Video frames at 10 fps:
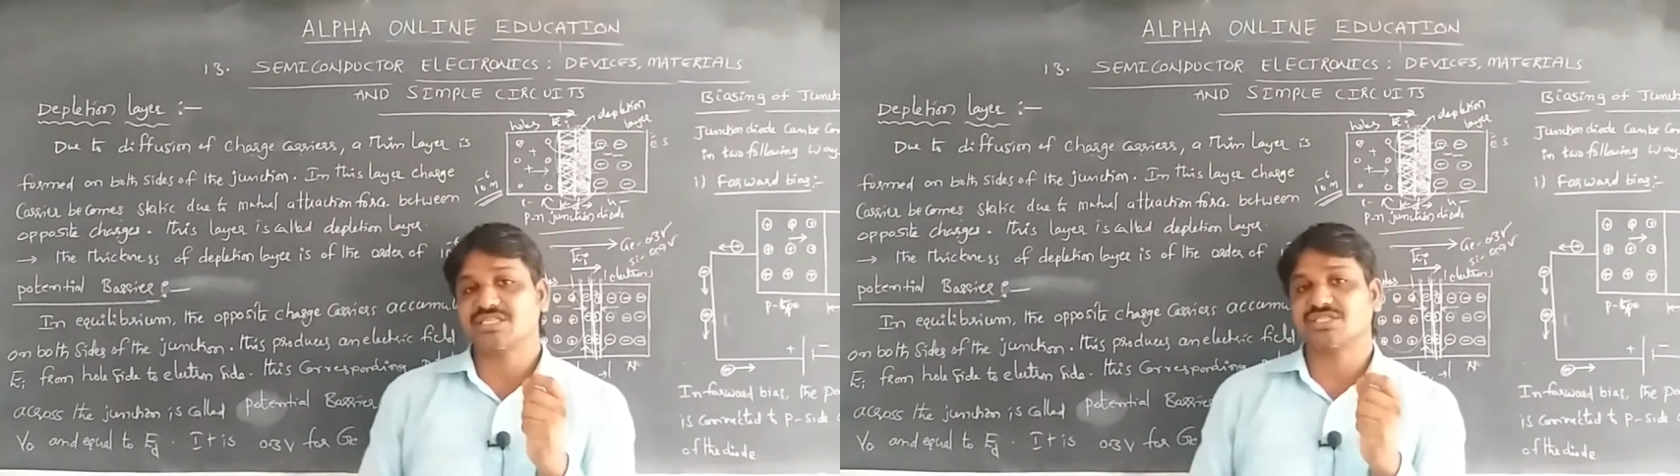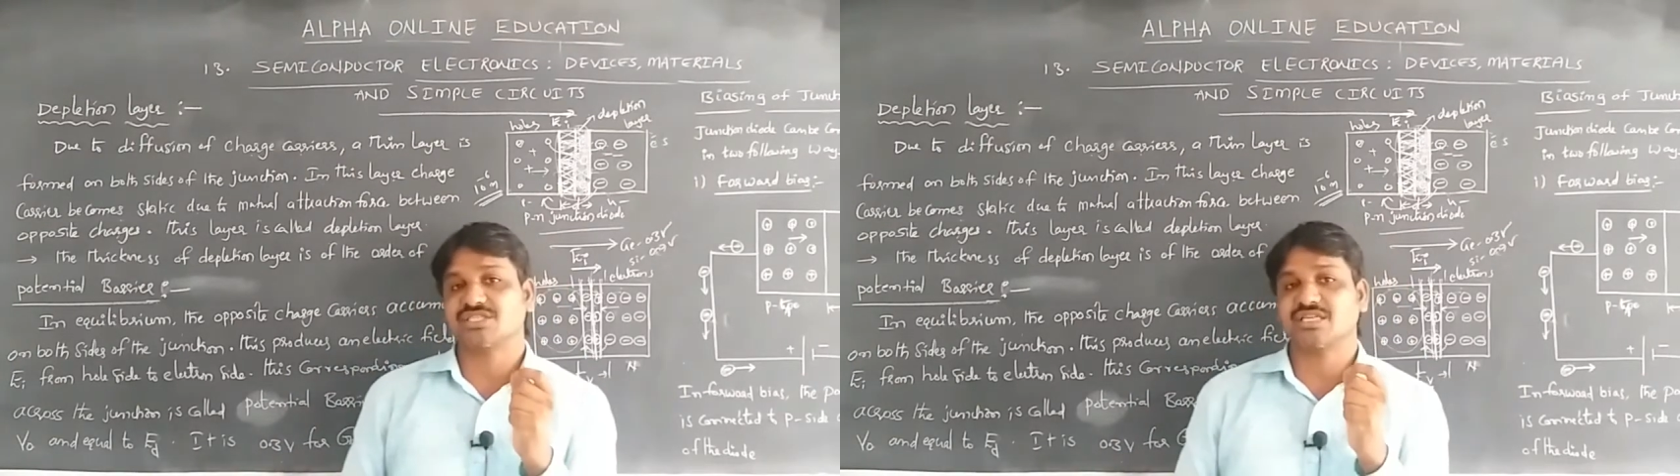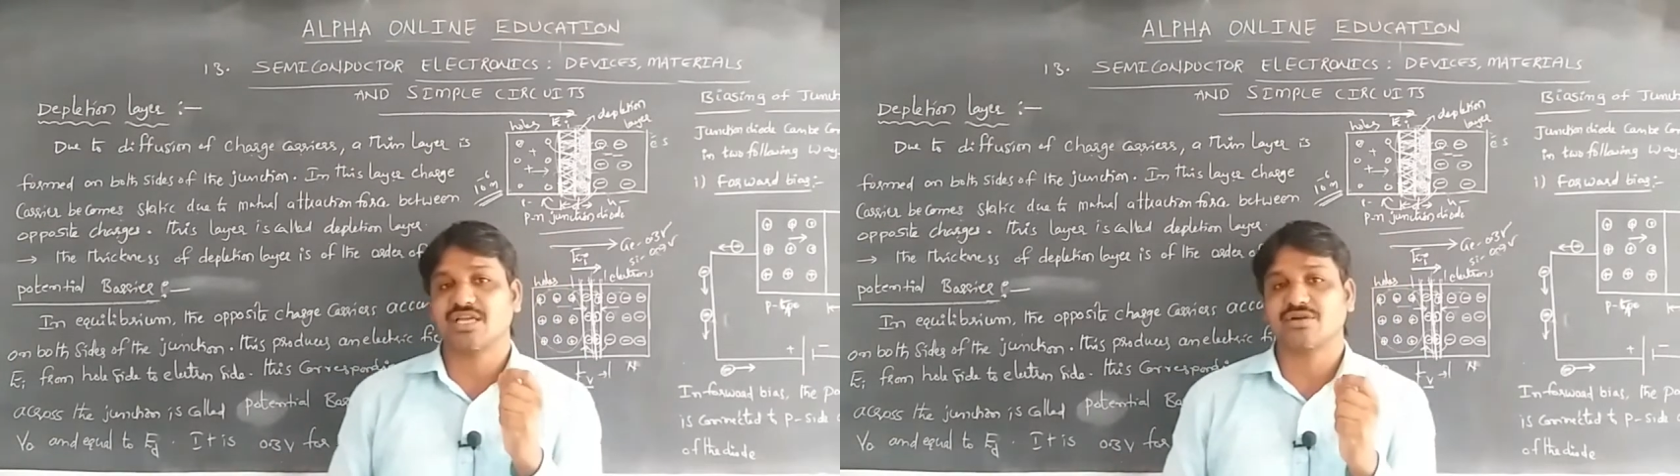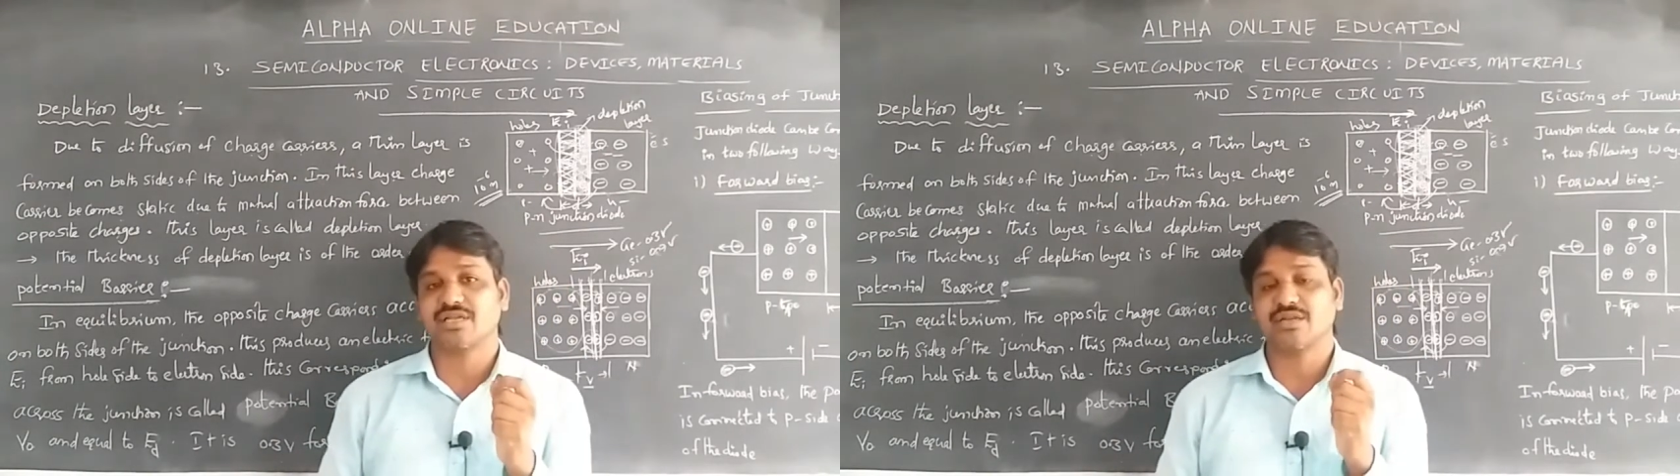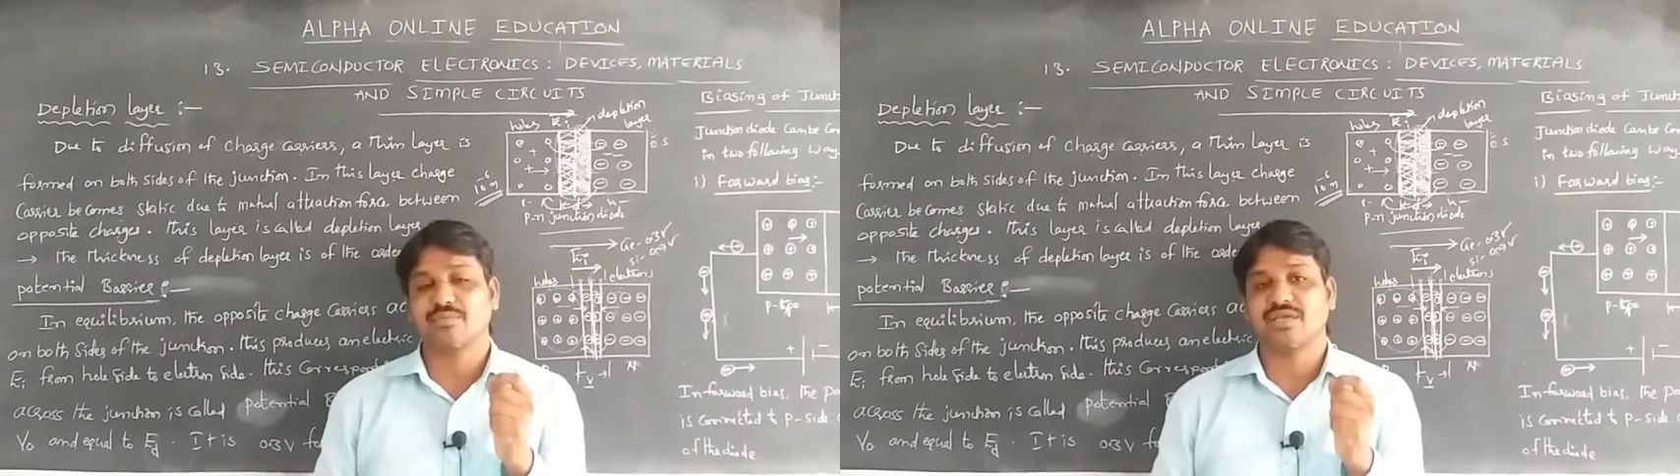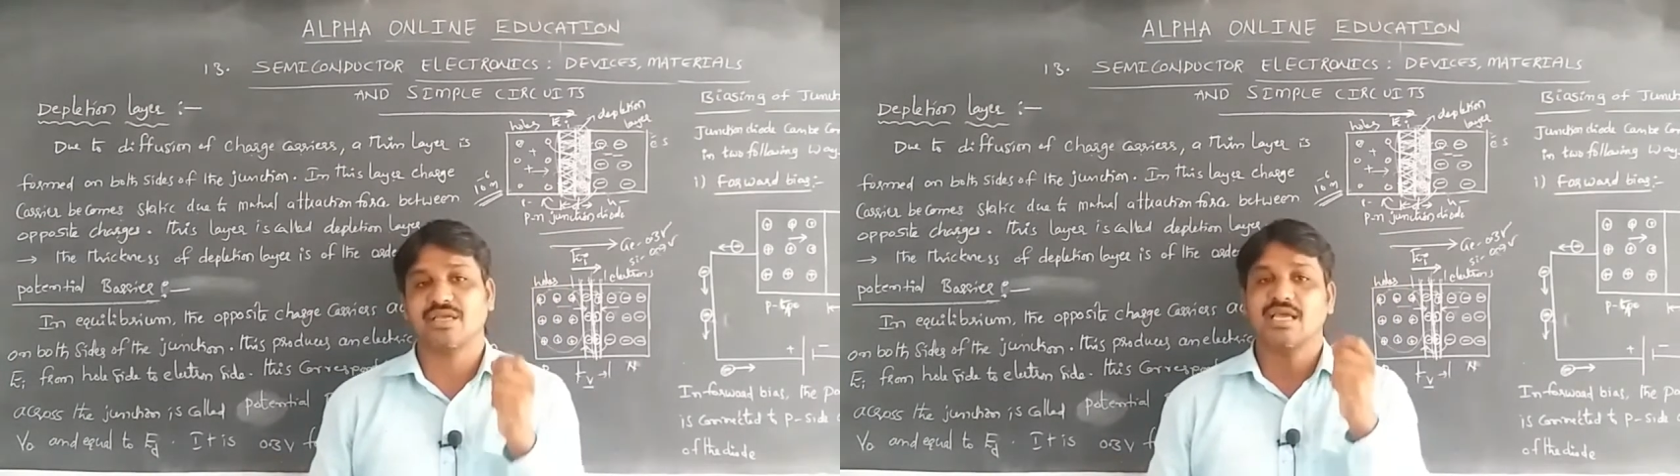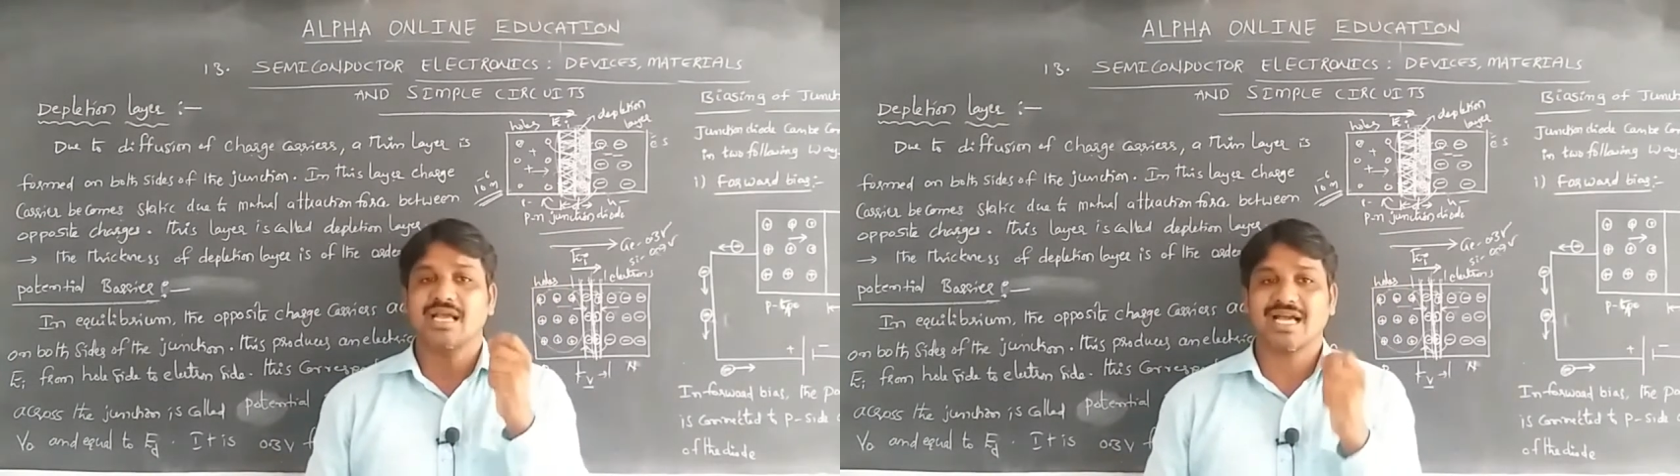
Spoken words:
junction diode can be